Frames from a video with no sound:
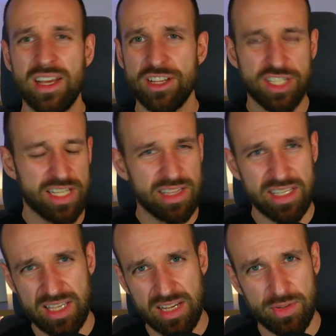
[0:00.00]
suddenly
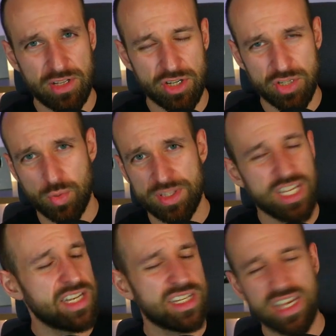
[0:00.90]
they have a launch with
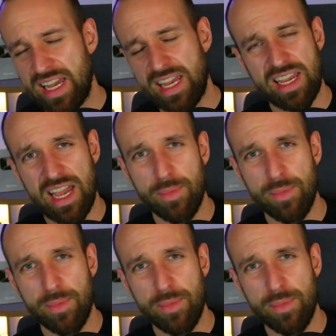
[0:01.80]
10K